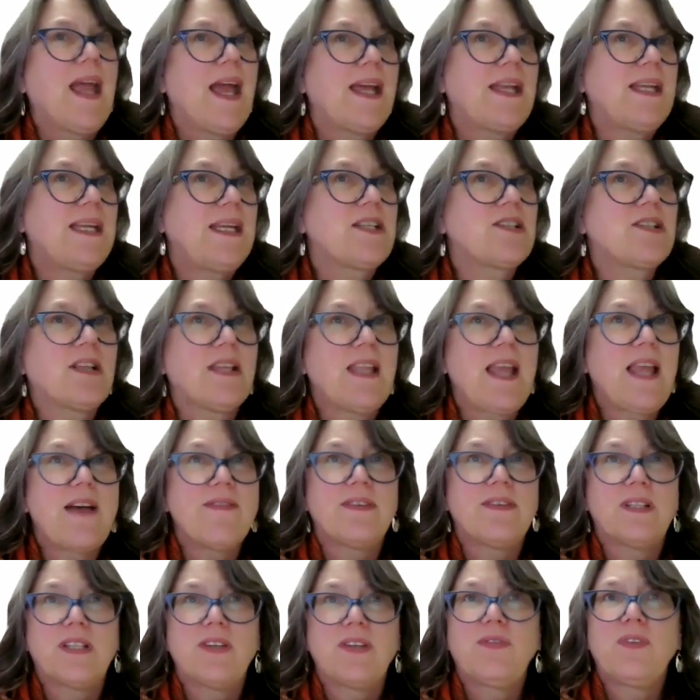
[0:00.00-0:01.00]
At each
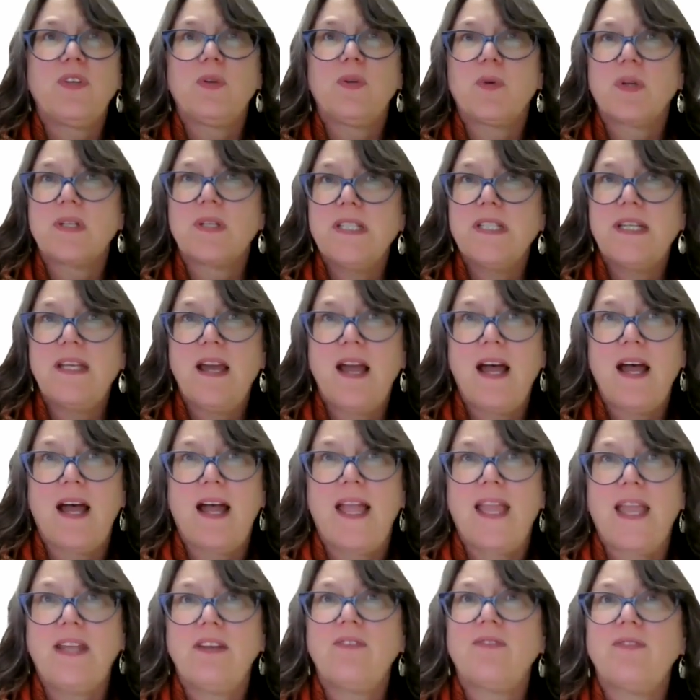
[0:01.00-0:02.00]
level, if you are
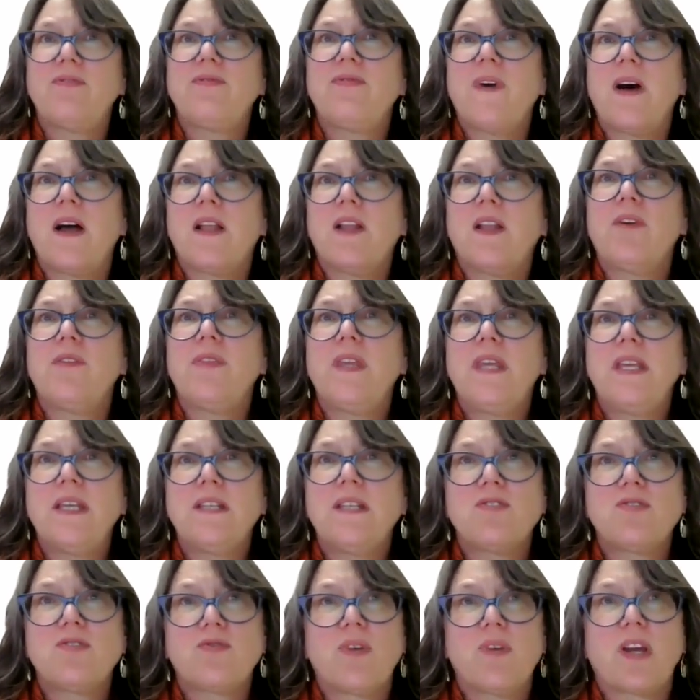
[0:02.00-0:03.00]
denied, follow the
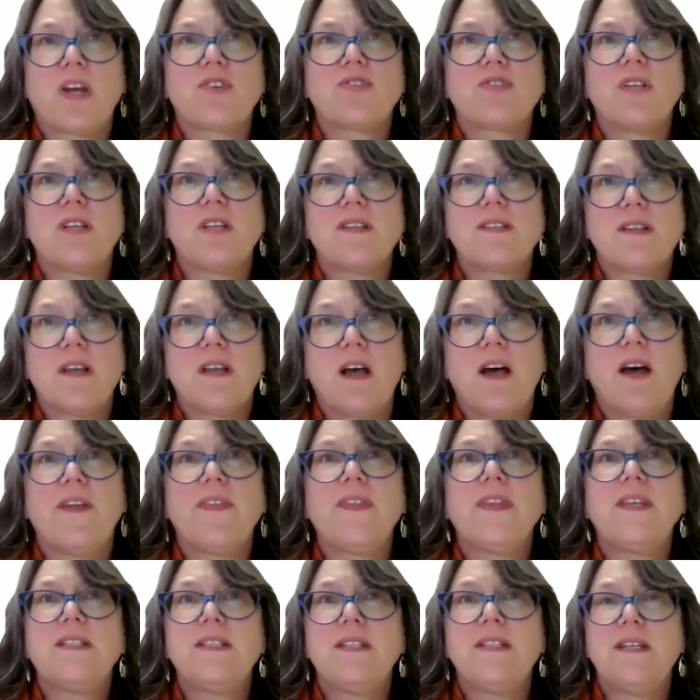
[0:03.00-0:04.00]
instructions
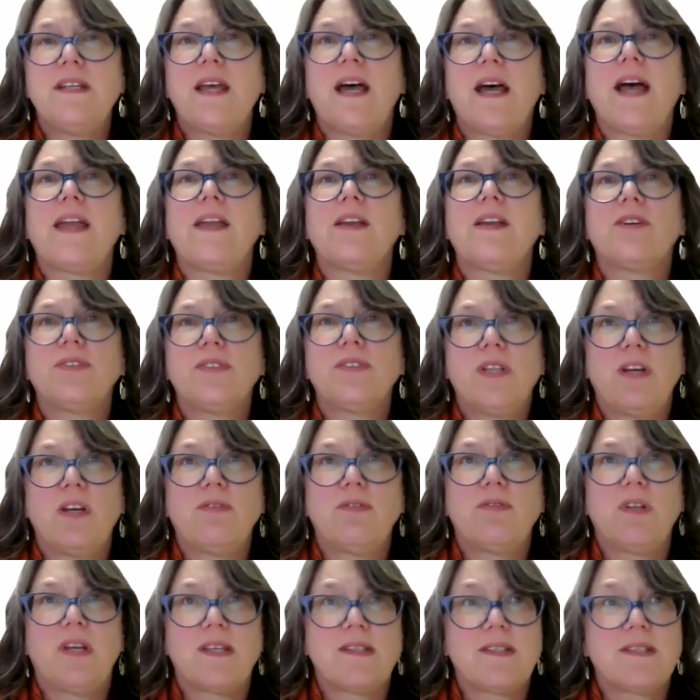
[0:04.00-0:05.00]
on the denial
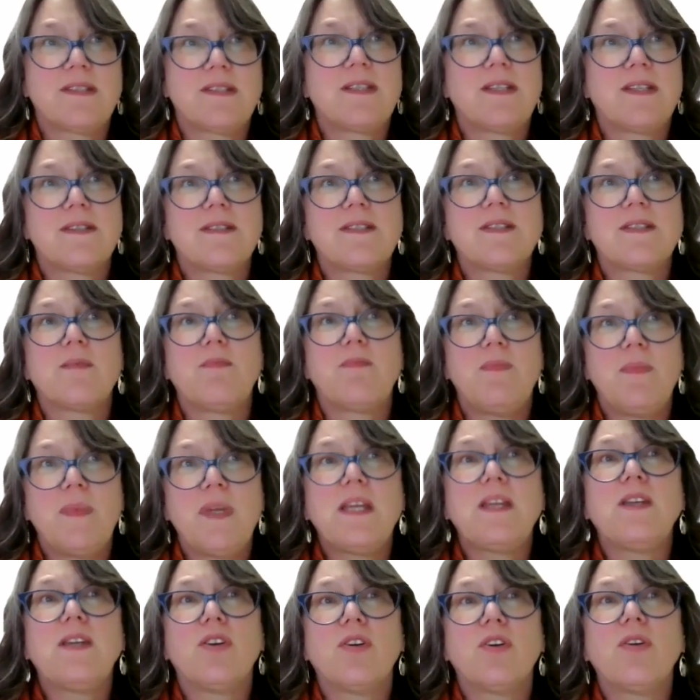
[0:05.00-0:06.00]
notice to
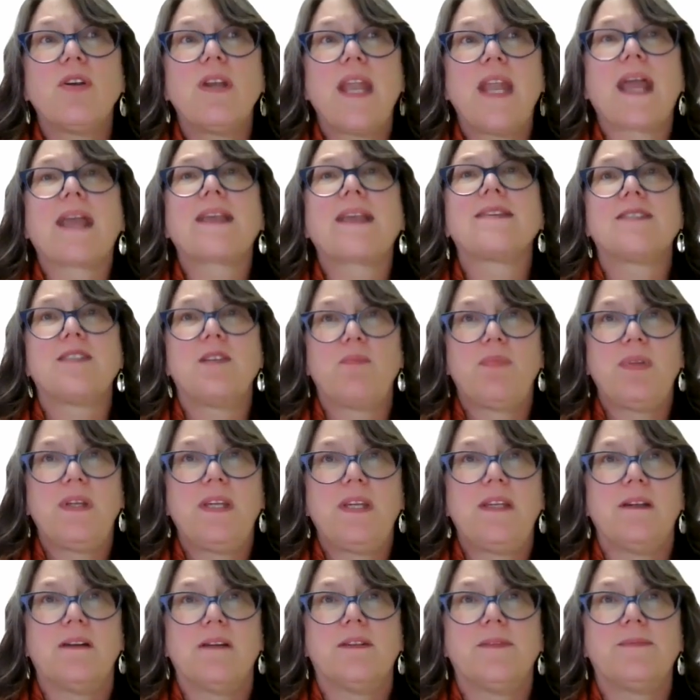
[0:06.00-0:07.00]
submit your next
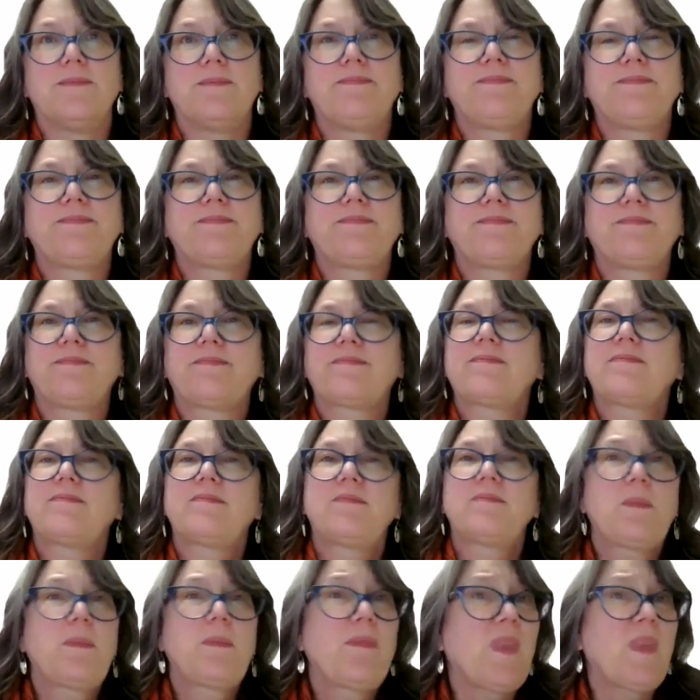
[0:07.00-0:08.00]
appeal.
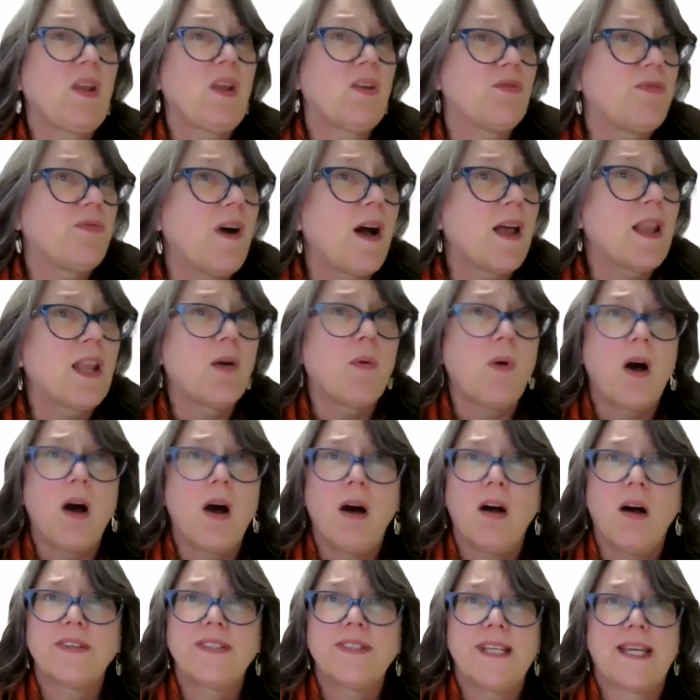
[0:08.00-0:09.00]
Follow
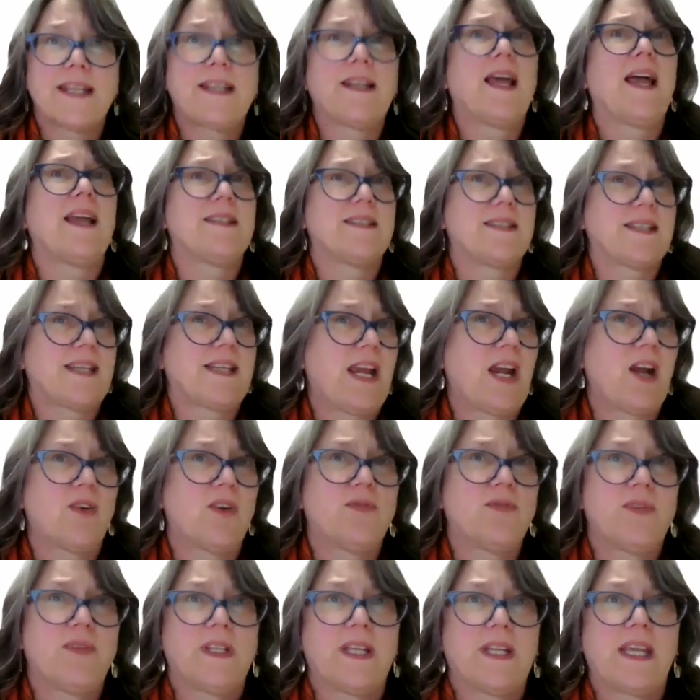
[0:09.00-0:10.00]
all deadlines
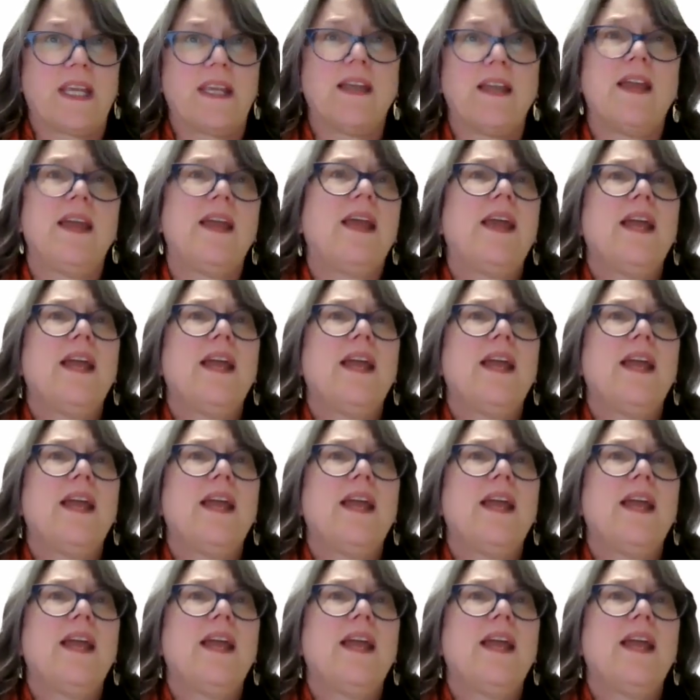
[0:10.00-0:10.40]
carefully.